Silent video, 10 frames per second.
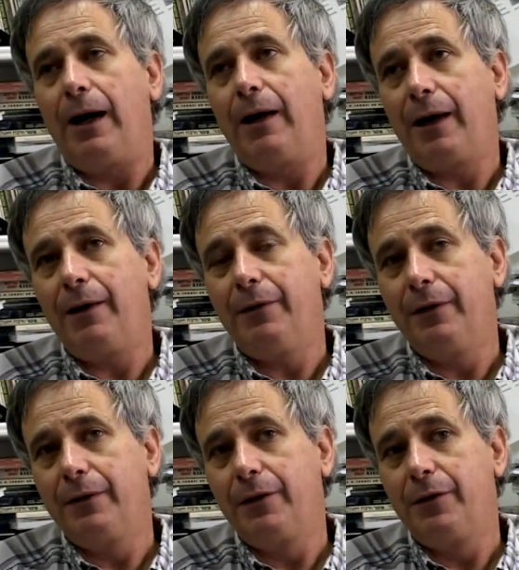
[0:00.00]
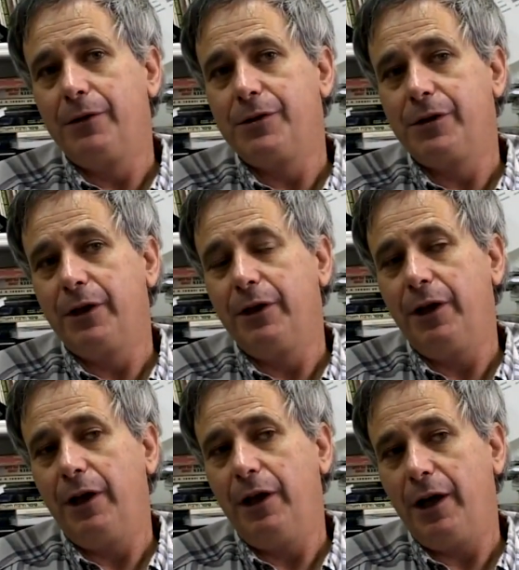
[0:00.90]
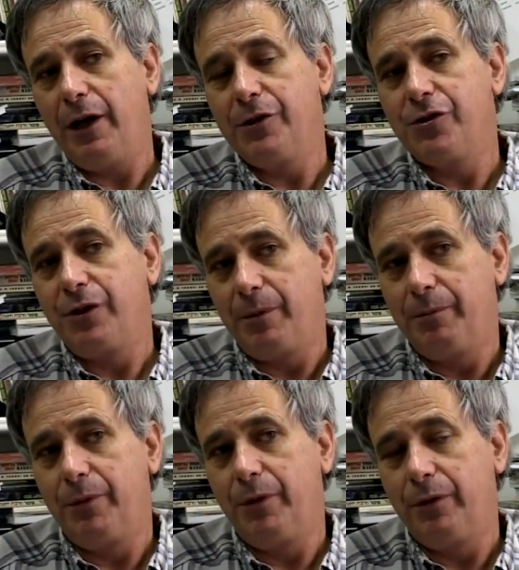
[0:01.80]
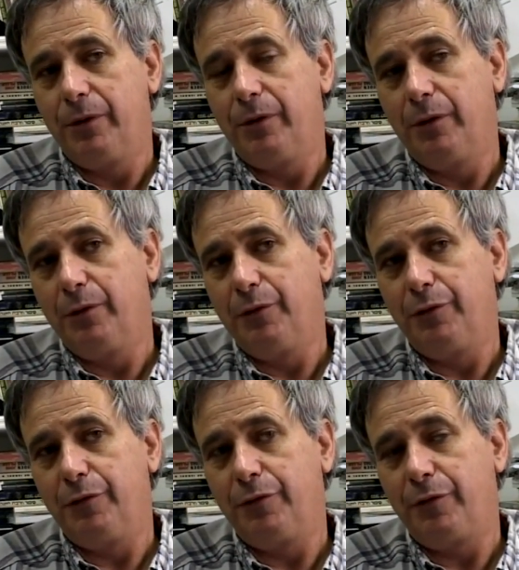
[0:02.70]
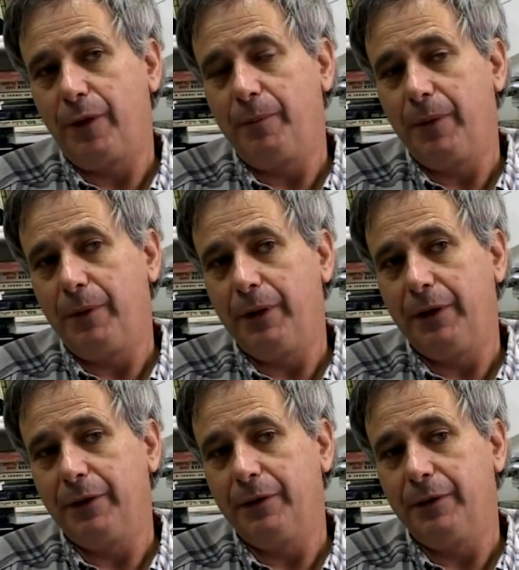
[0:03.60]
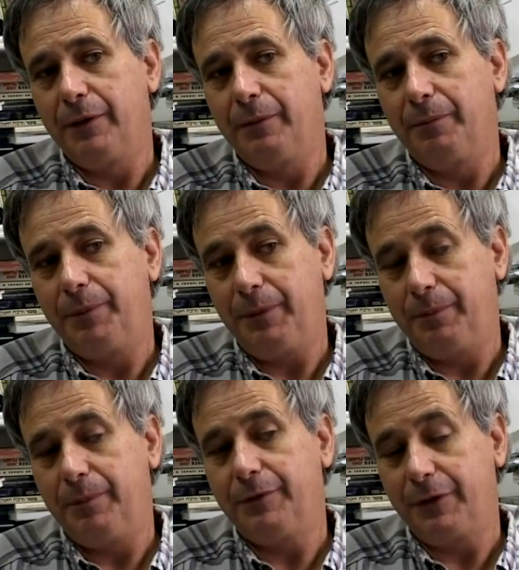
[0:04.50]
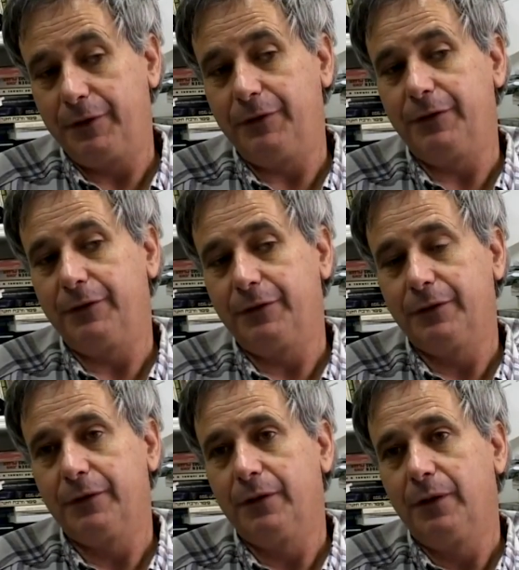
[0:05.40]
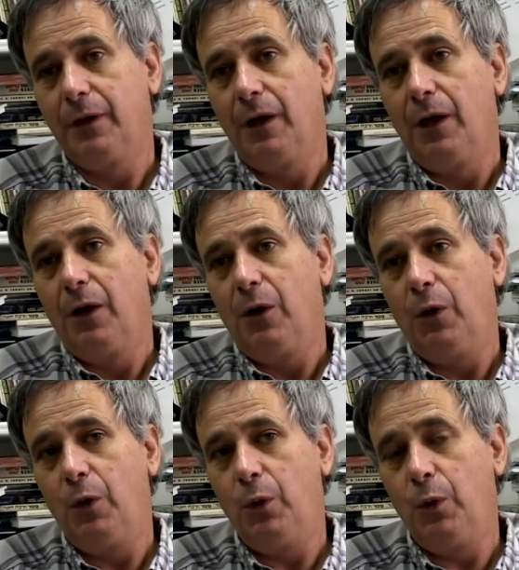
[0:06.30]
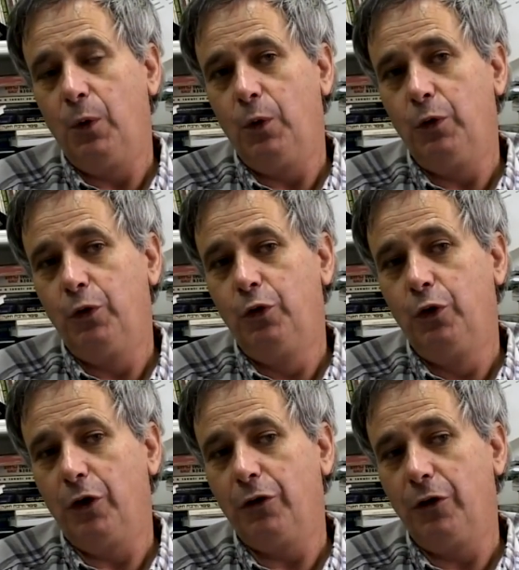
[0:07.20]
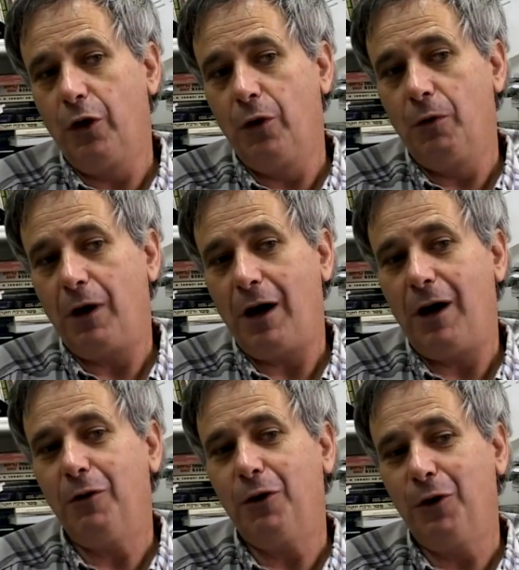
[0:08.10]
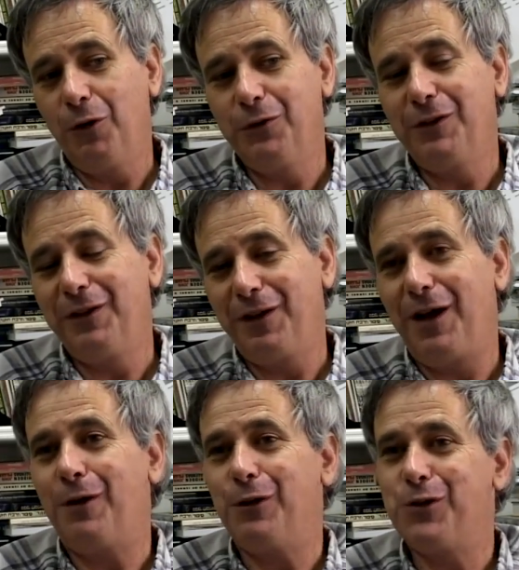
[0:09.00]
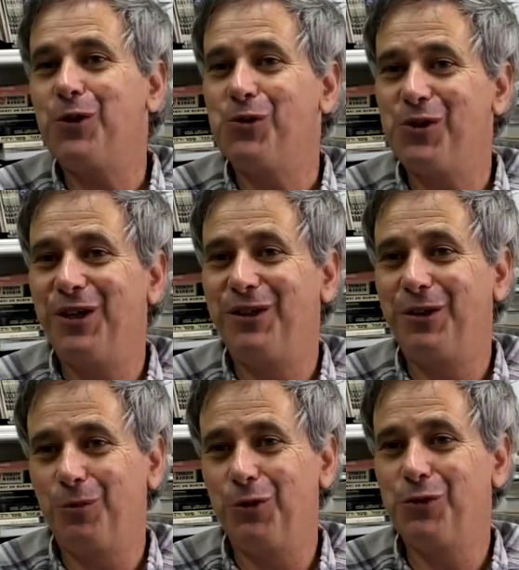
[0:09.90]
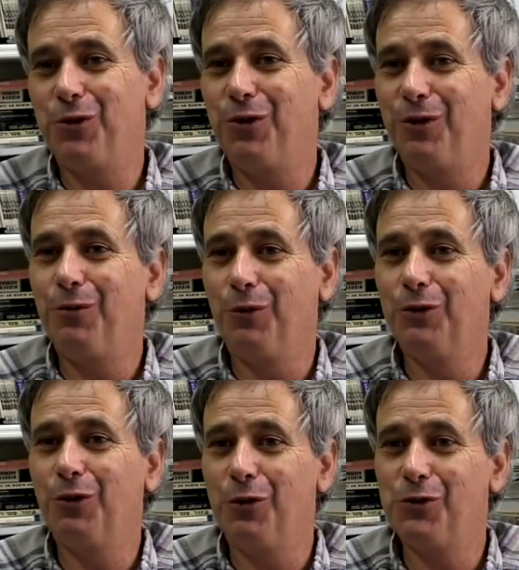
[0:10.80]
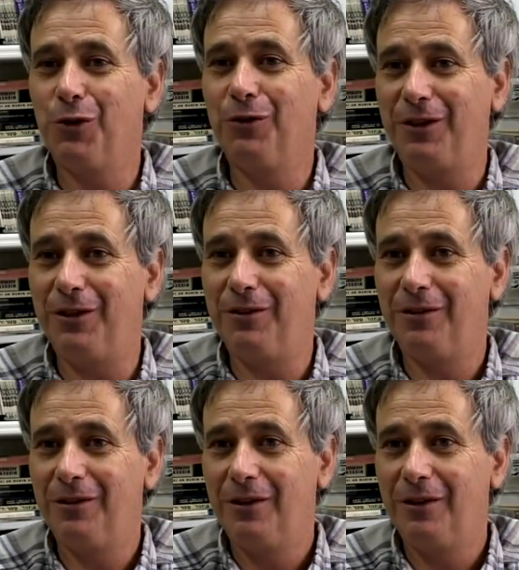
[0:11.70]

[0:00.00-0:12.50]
I think that there is a large number of American citizens who do not know how closely they are associated to what goes on here.